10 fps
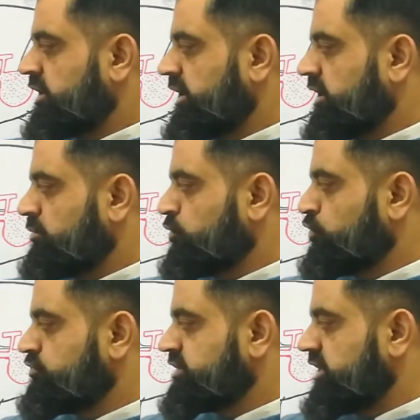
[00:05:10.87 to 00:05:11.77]
Air
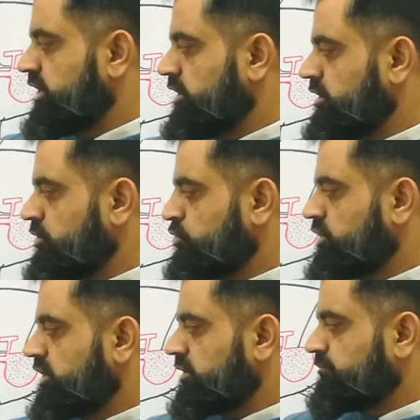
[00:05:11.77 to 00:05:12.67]
moves into
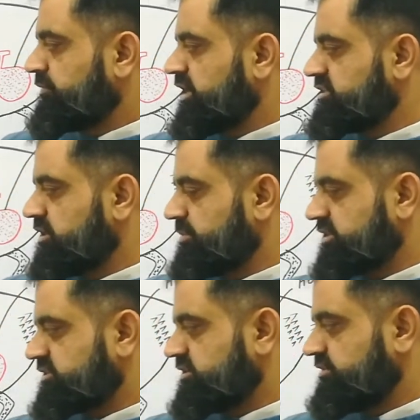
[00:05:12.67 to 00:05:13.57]
the nasal
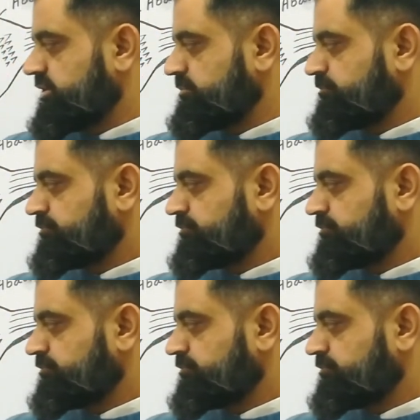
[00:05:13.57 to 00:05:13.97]
passageway